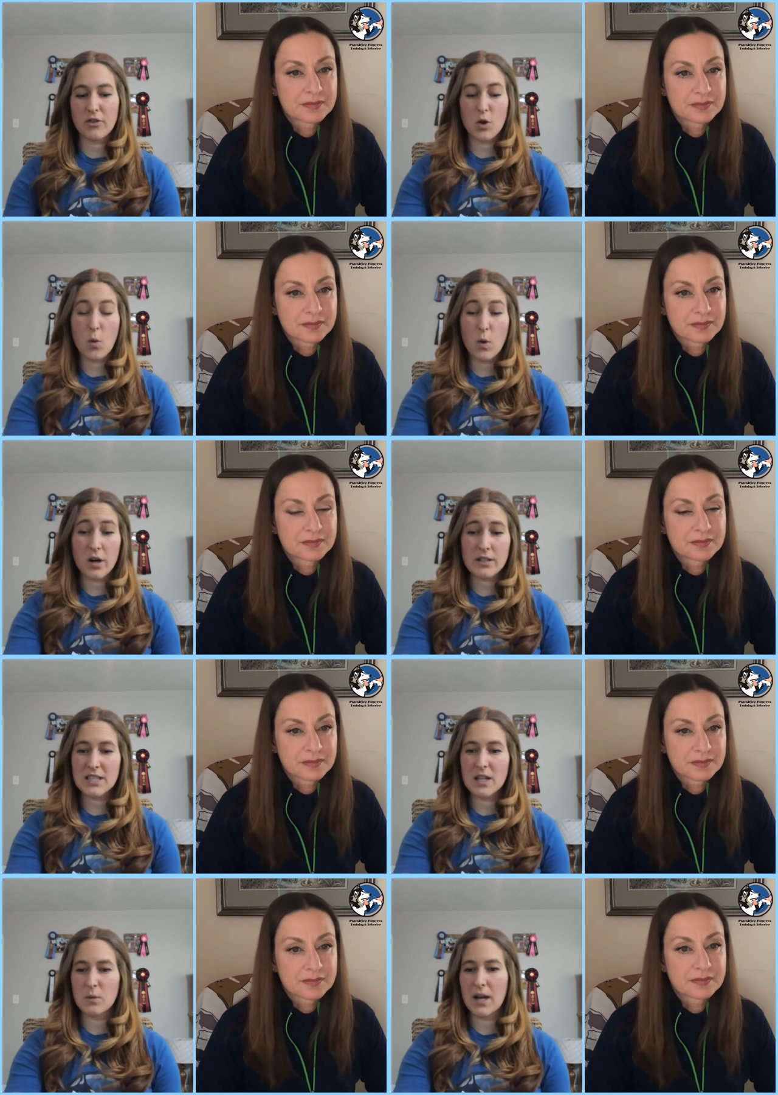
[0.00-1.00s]
Speaker 1: for the worse,
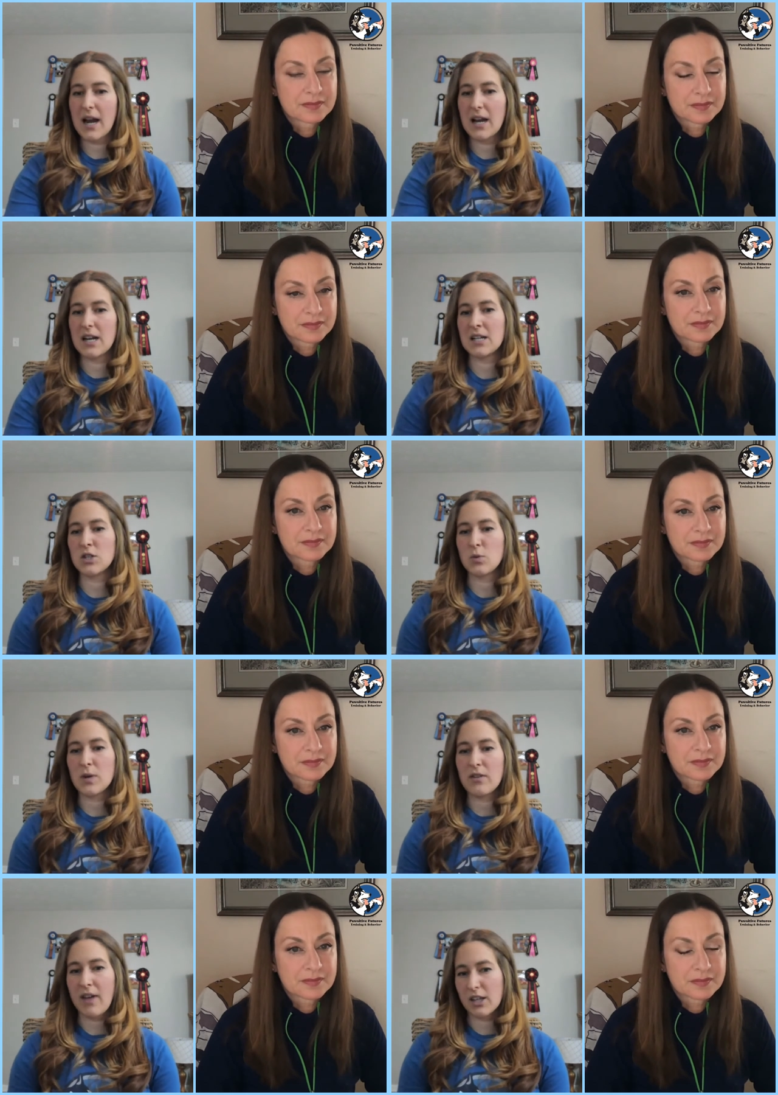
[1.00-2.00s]
then we kind of need to
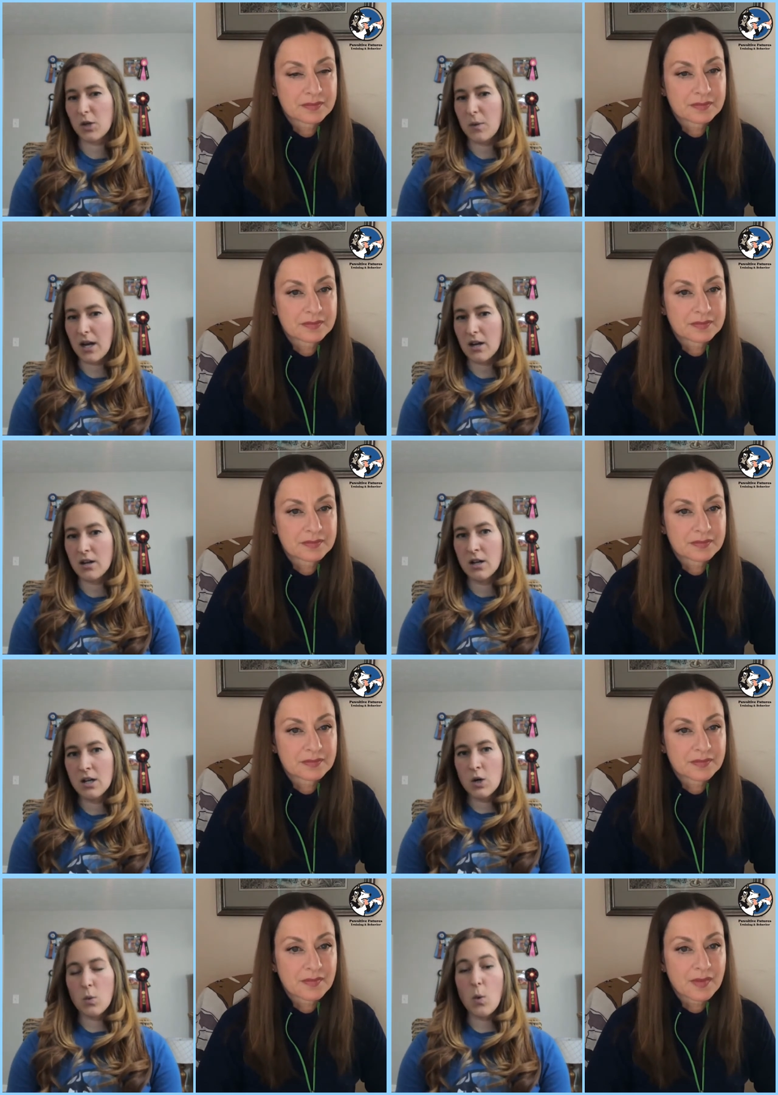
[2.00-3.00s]
reevaluate
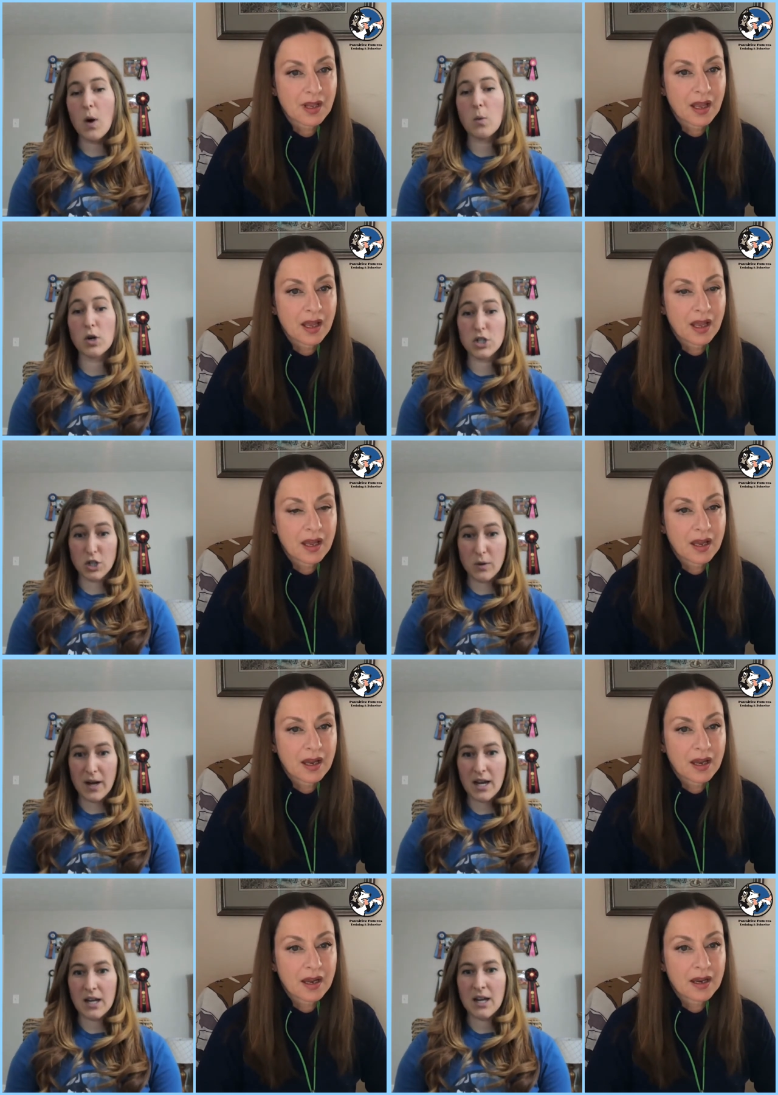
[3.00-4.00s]
what we're
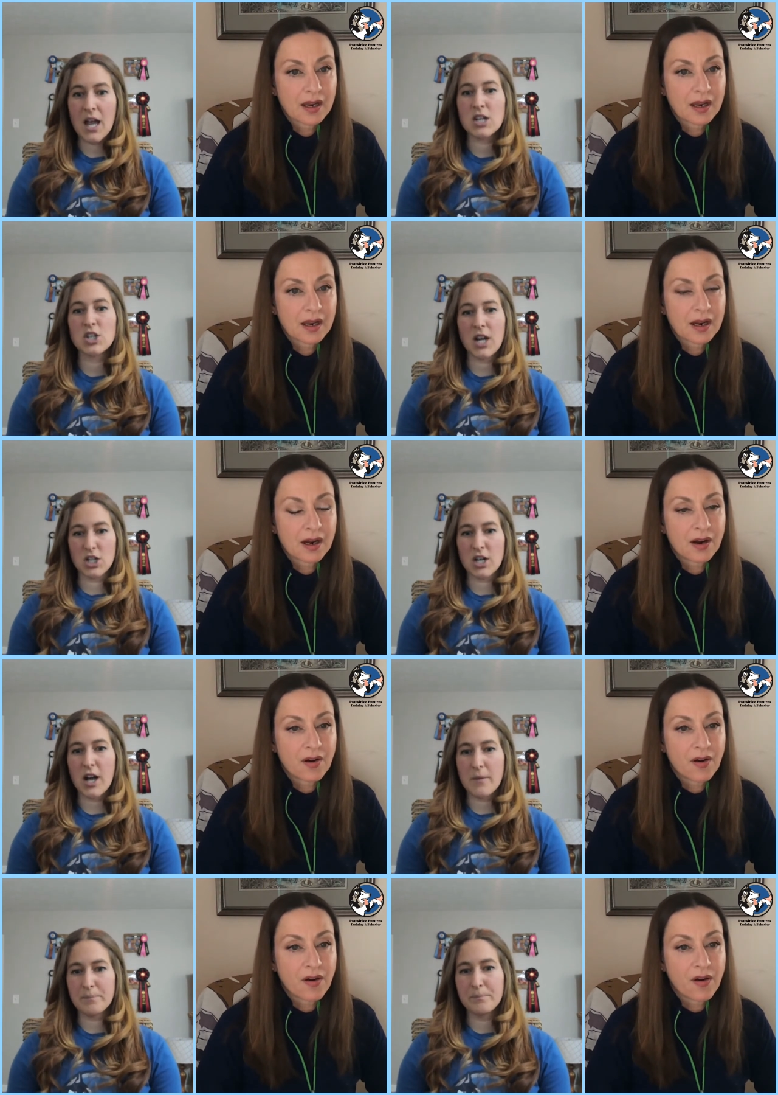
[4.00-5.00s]
doing and change it
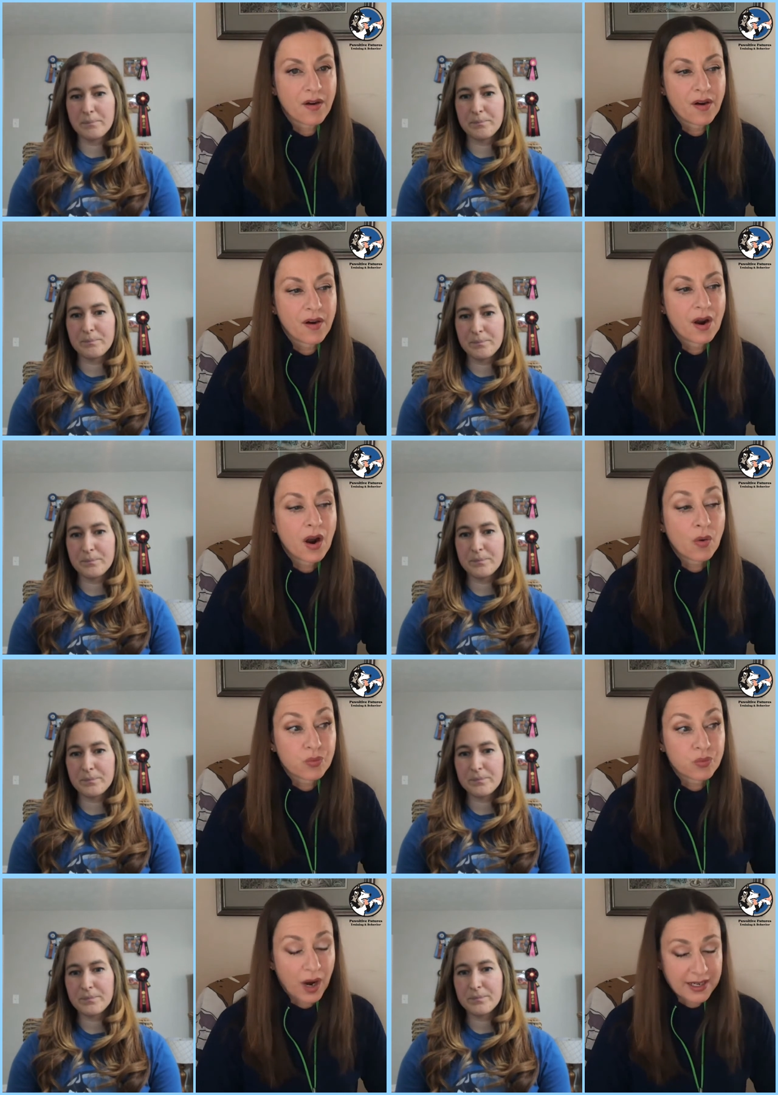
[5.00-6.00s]
up.
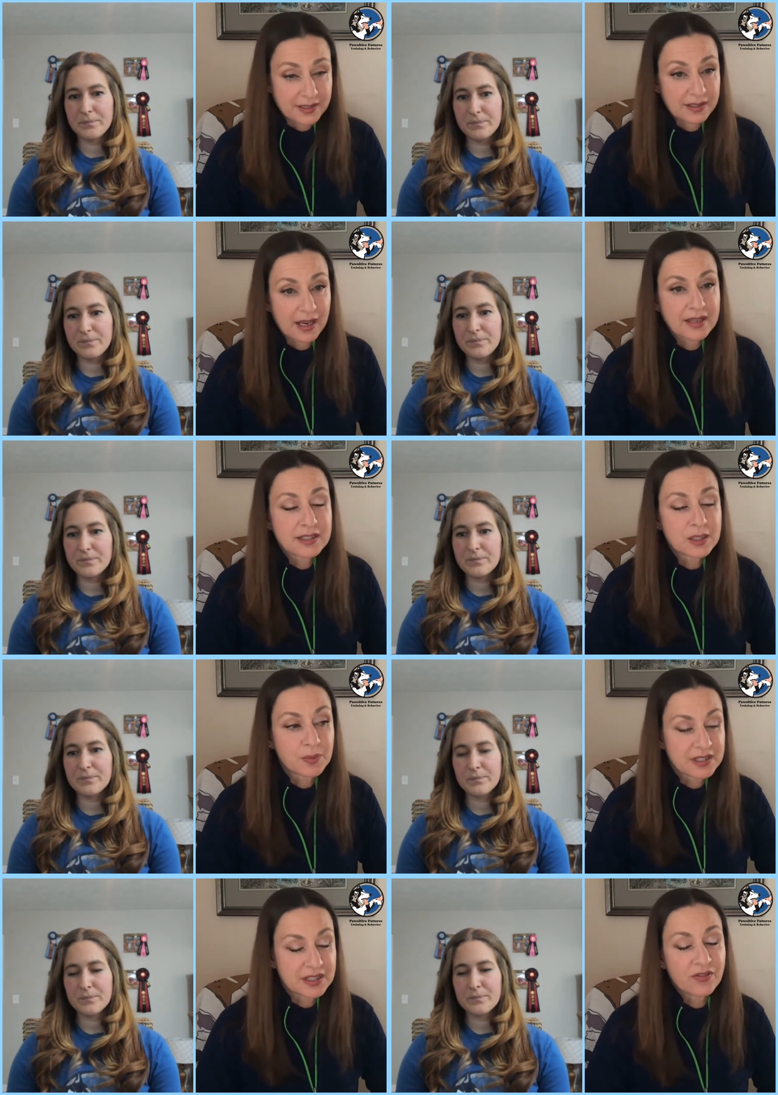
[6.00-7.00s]
Speaker 2: Right. And
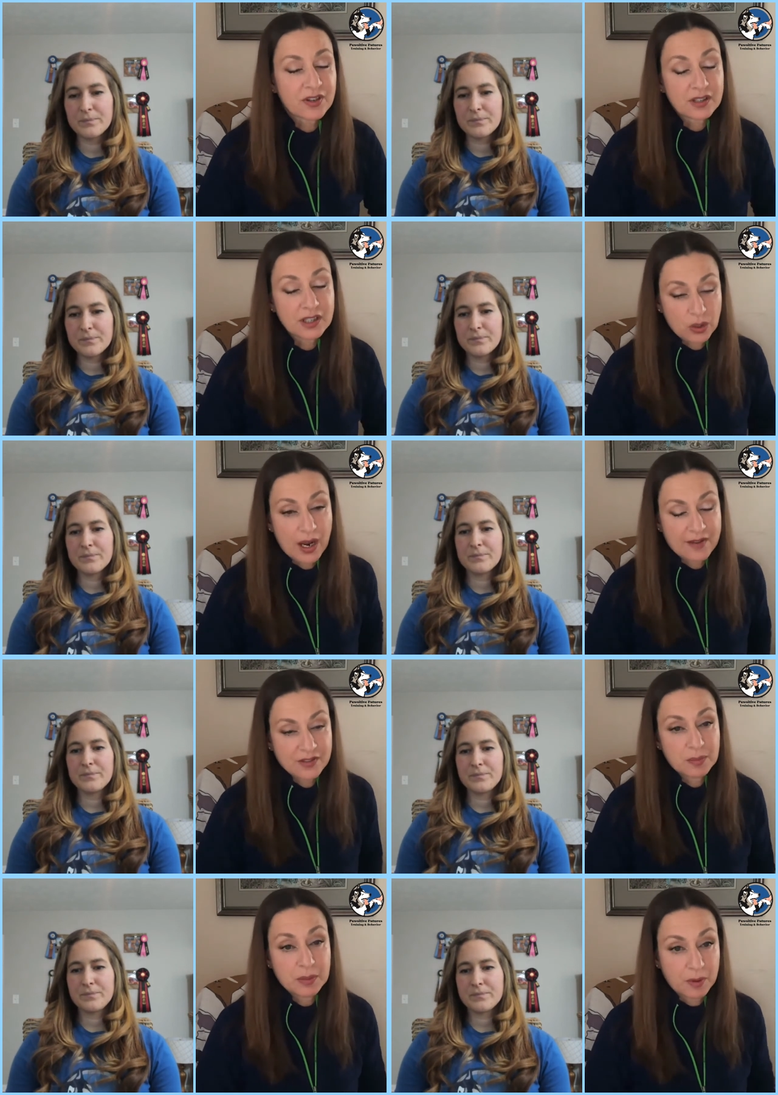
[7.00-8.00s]
specifically you have
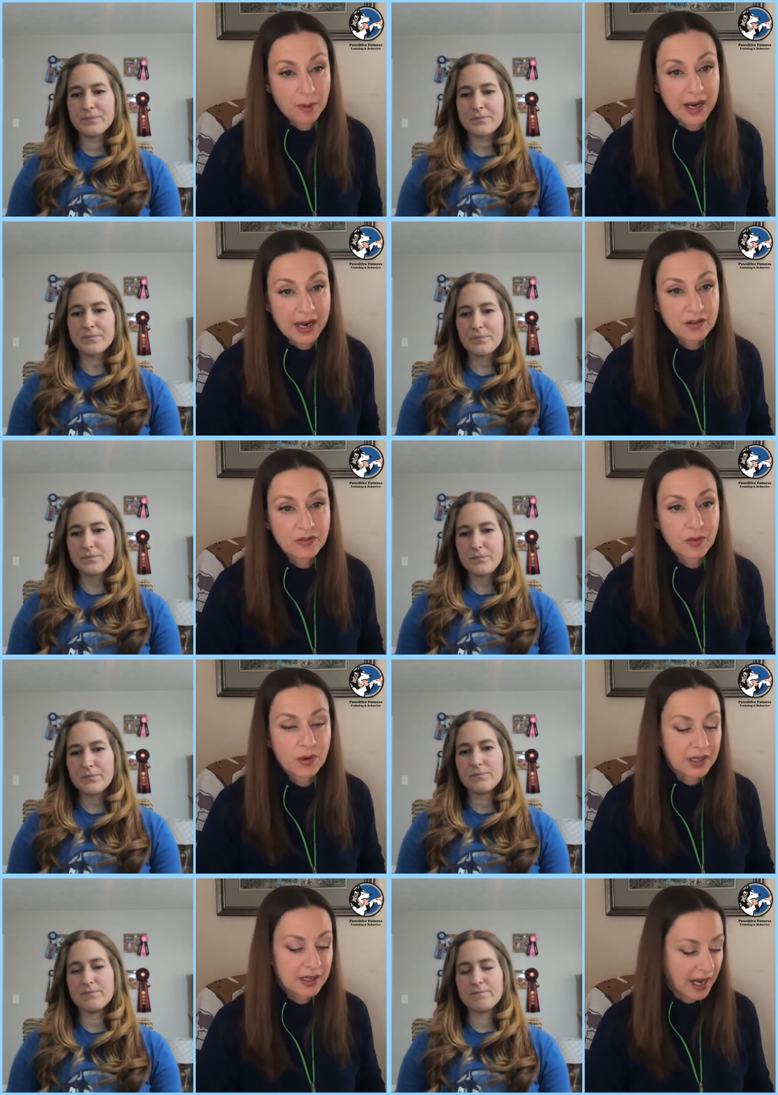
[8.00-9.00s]
to be prepared
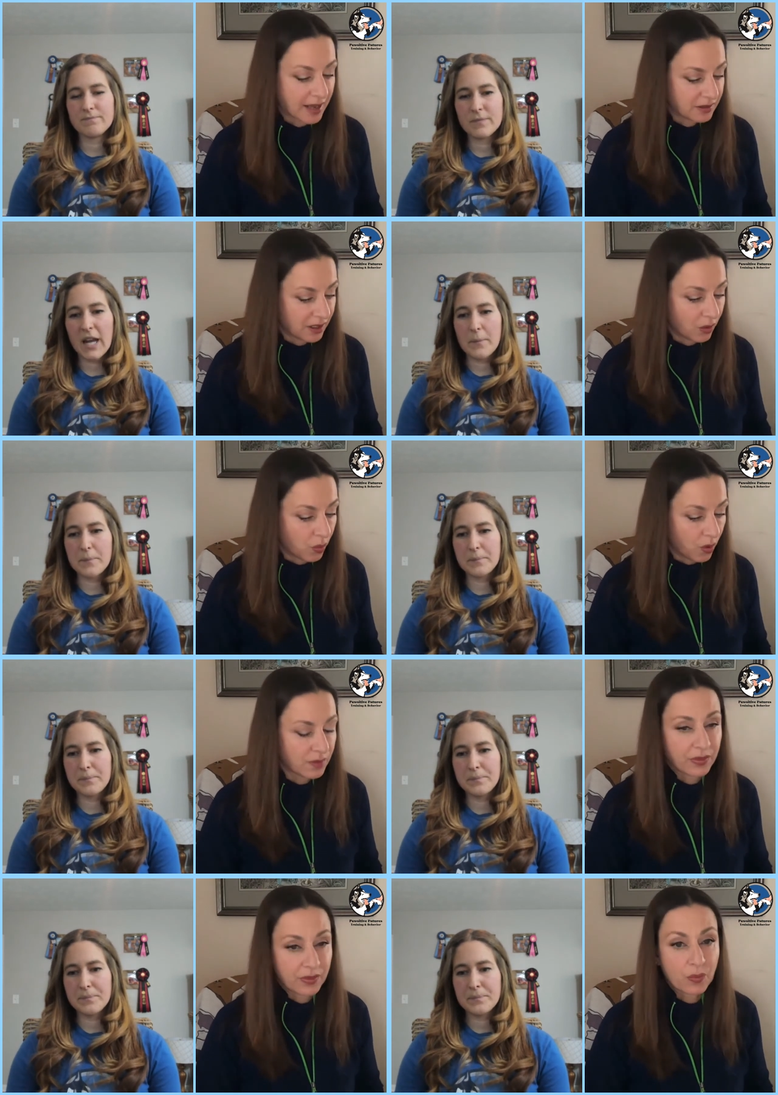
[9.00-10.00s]
for it. And you know,
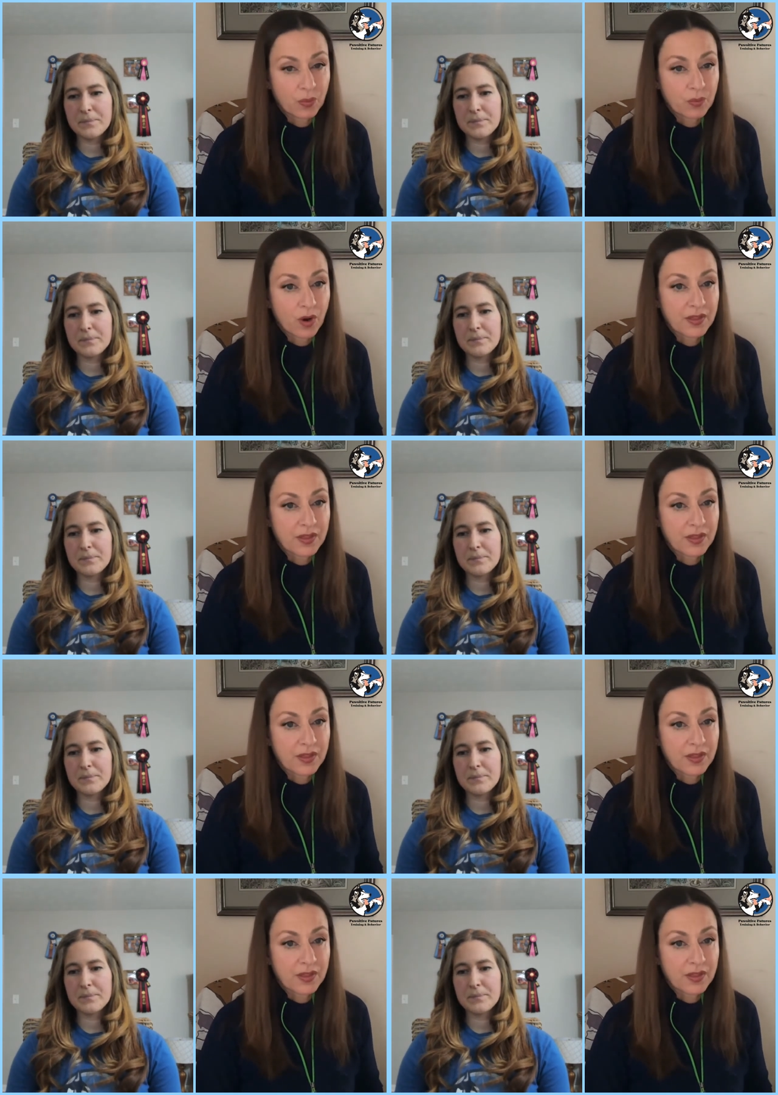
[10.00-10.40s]
one